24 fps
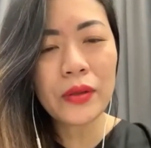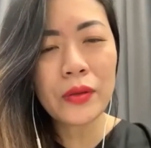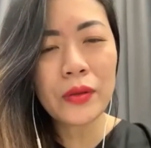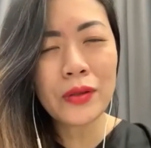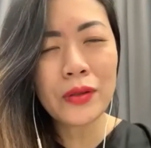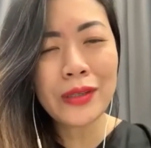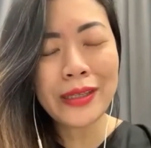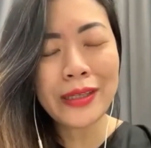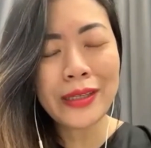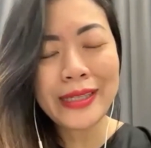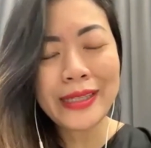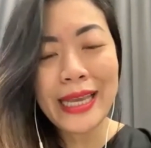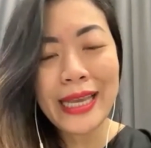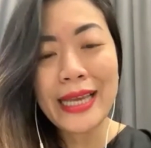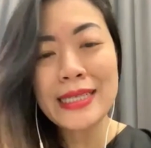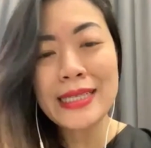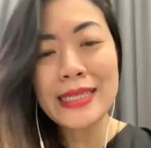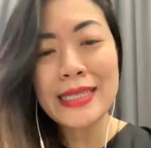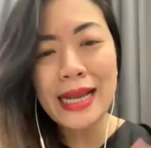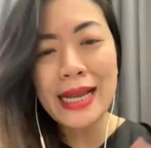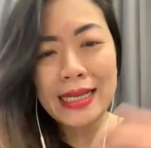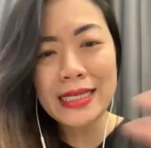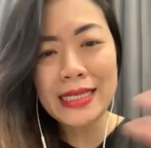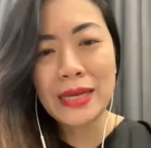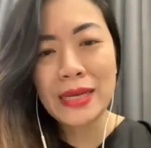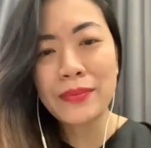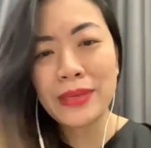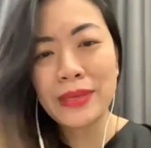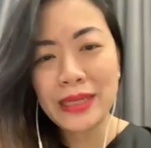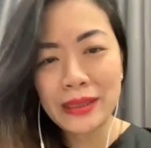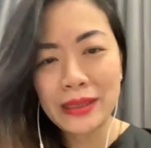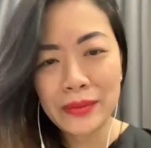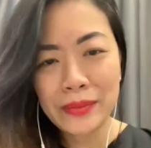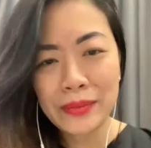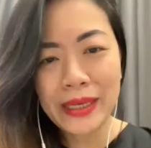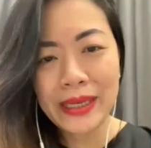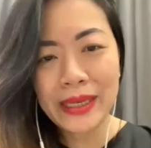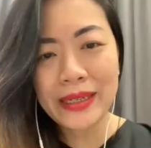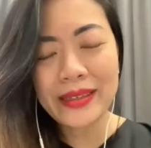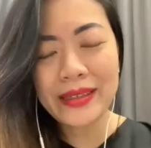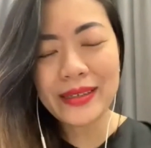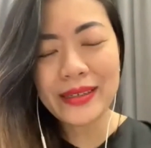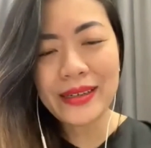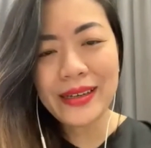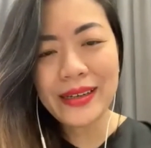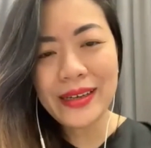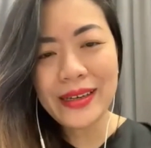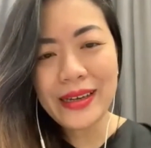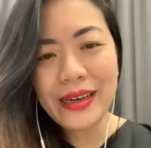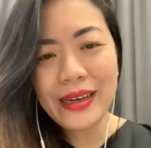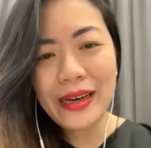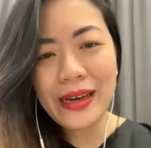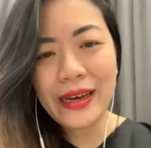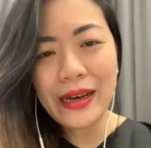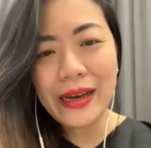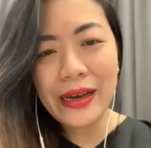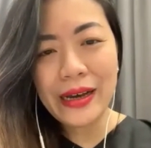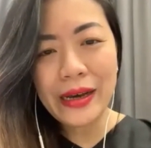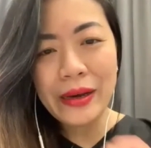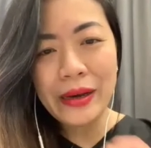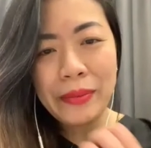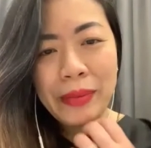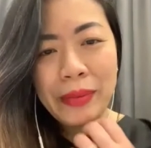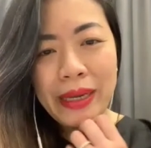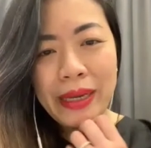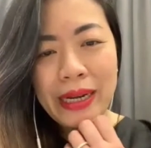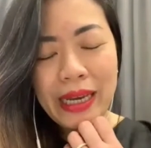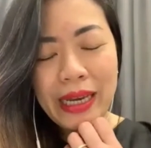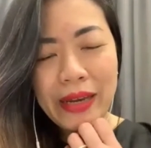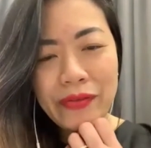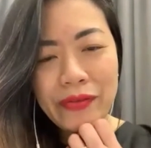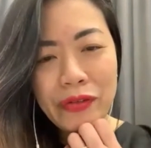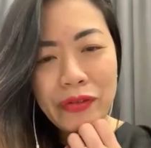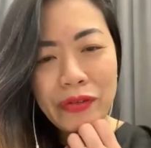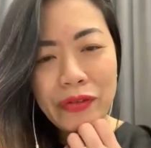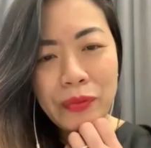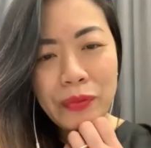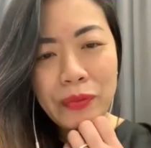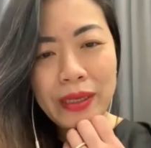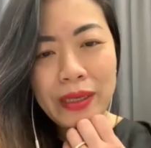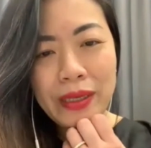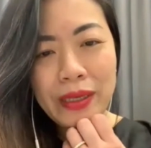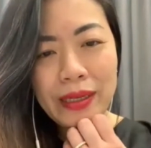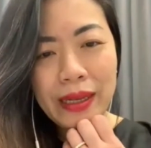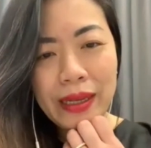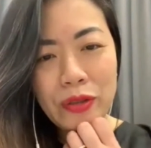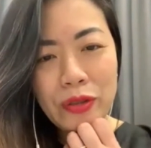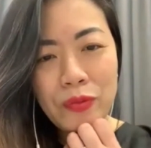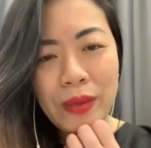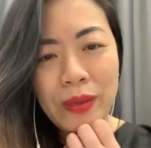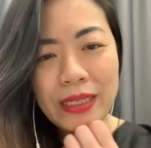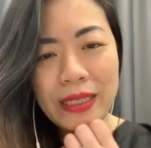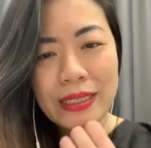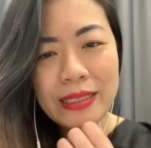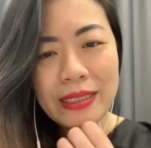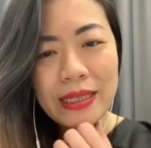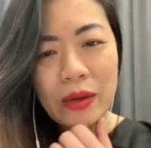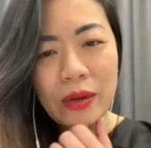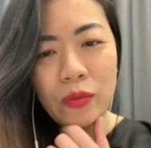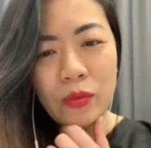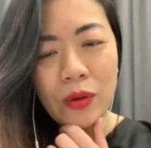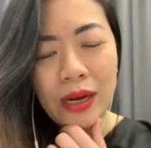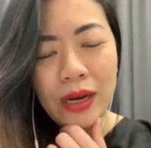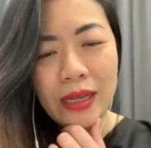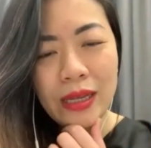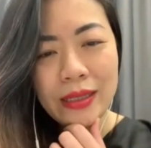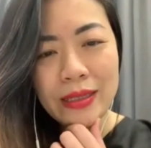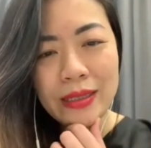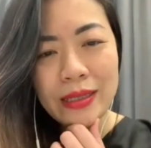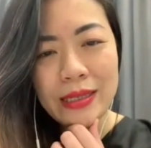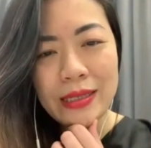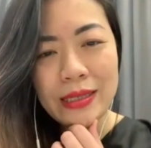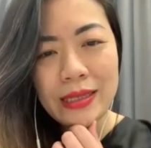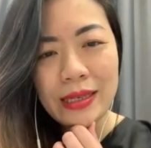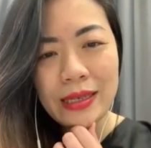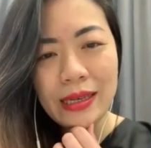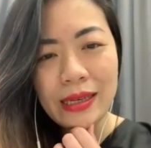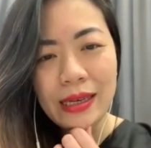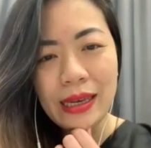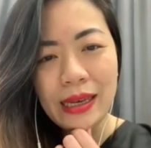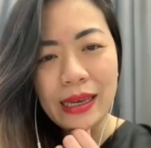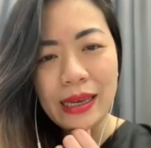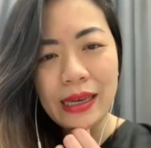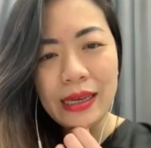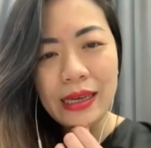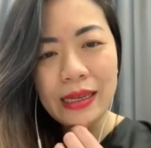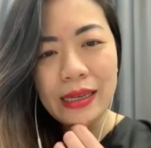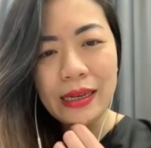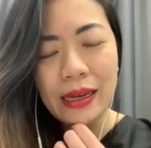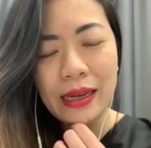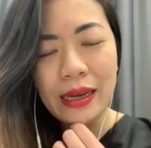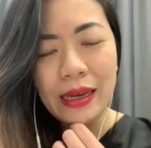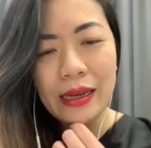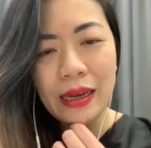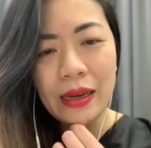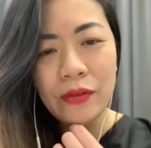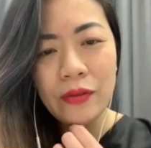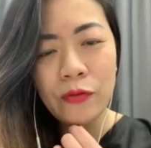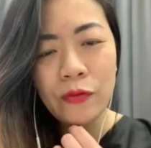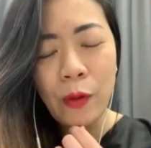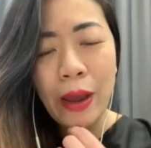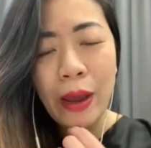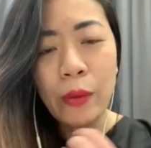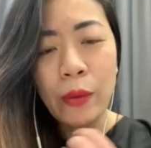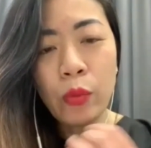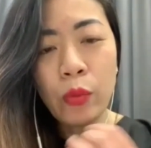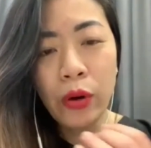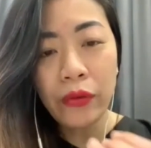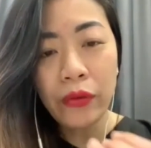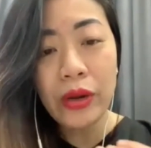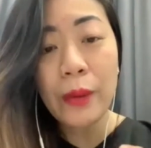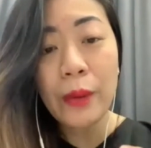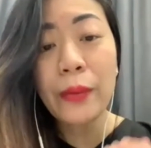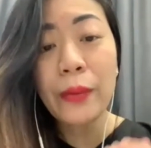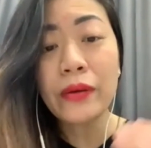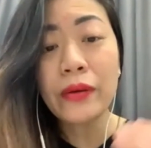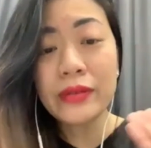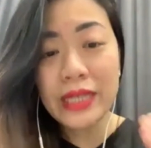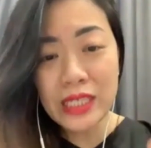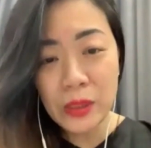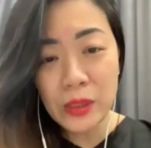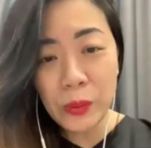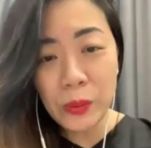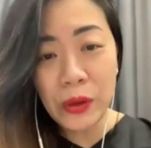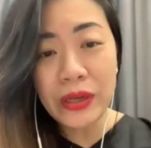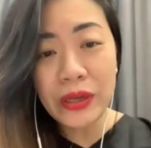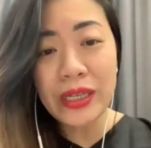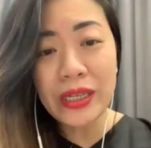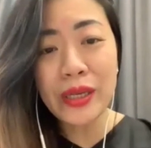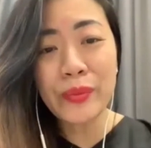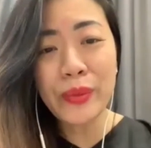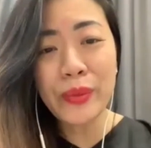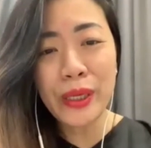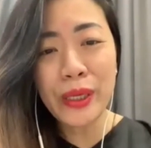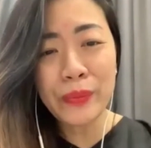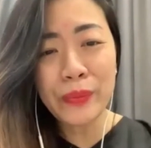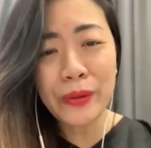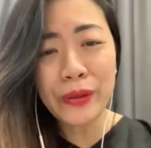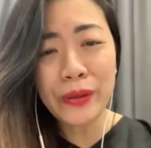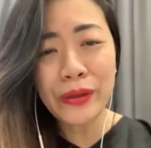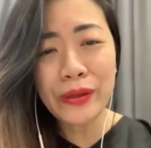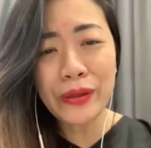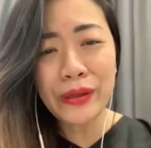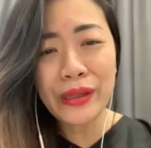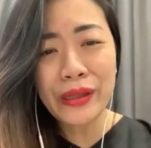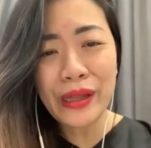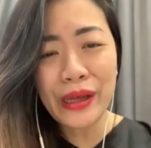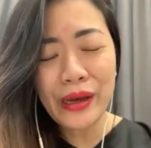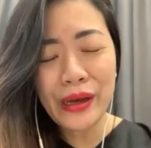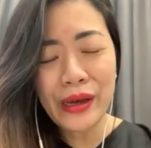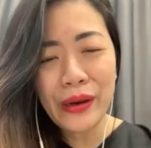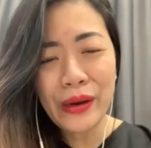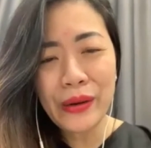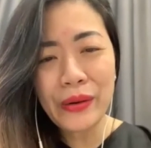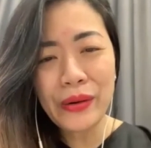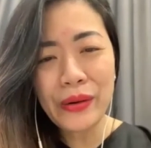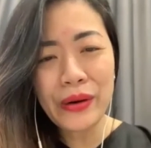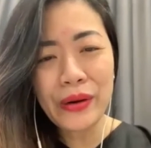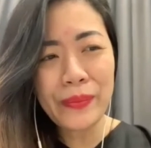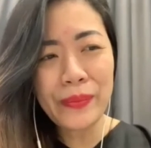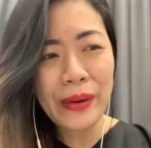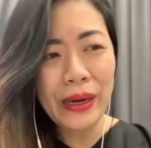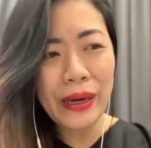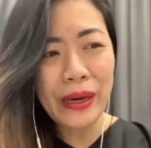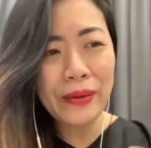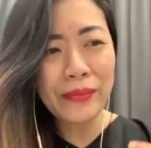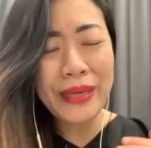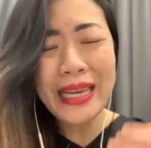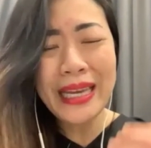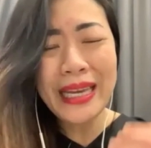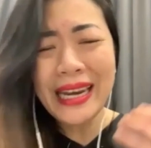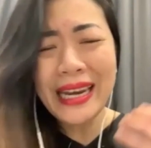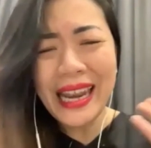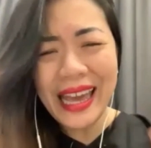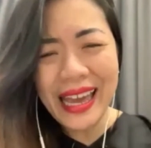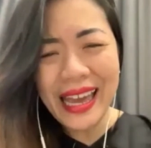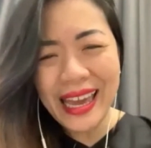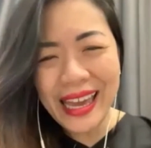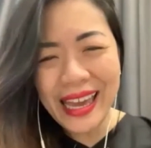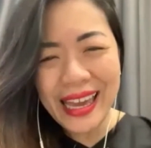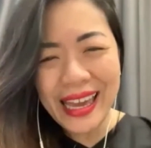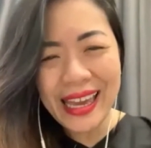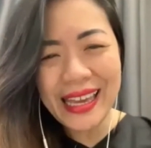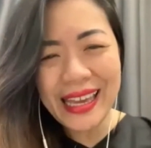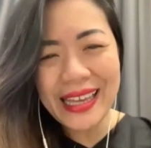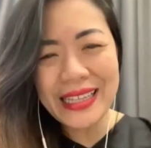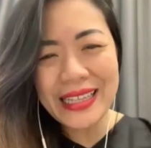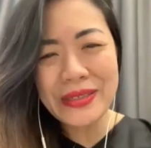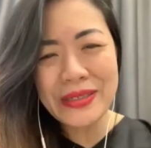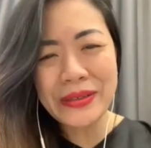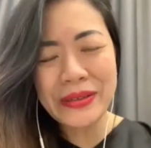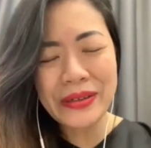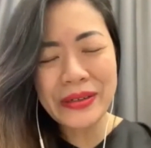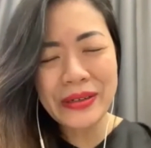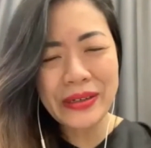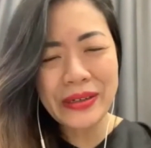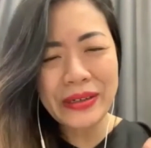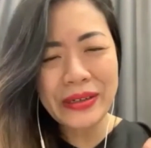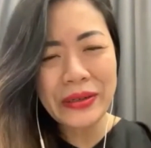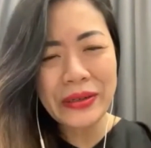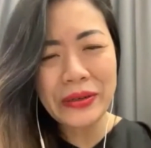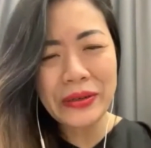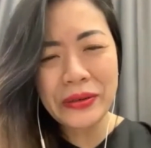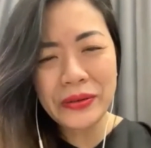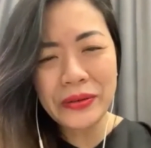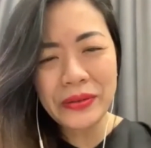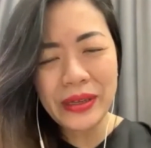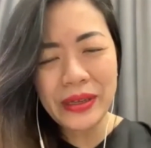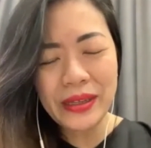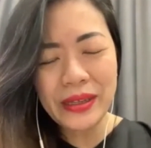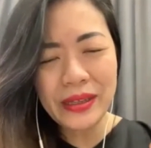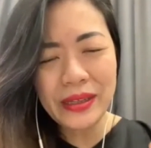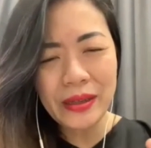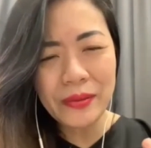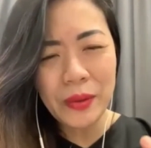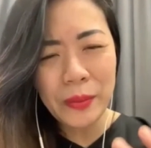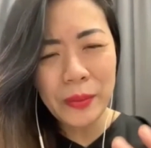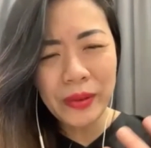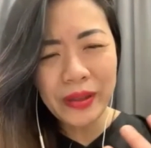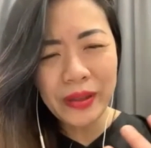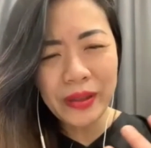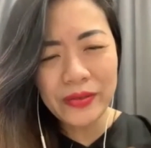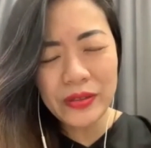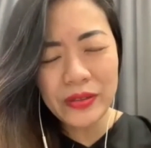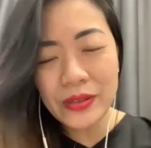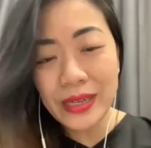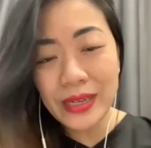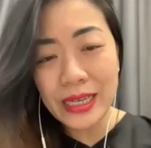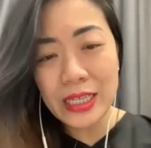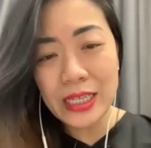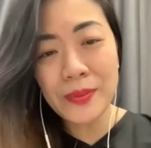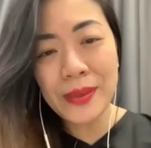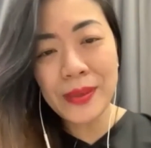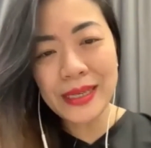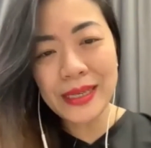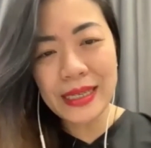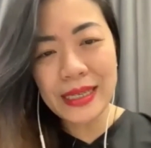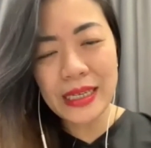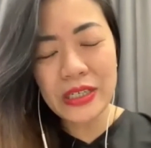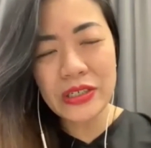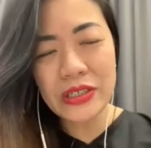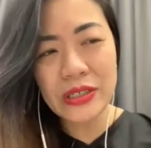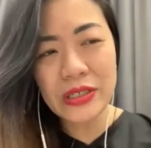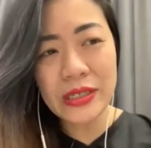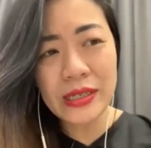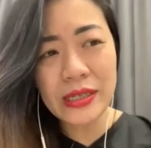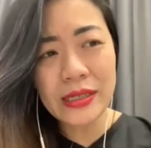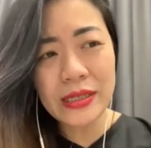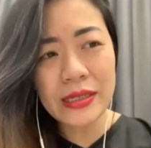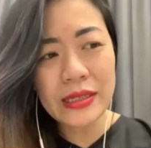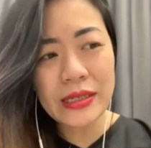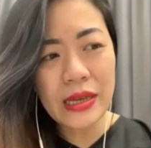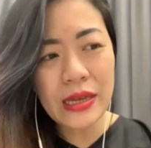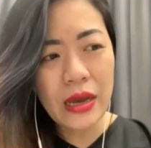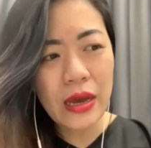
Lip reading: the day stacks up a little bit, and I have to be in like two places at once, and I worry about disappointing people, or about being late, or that people have certain expectations.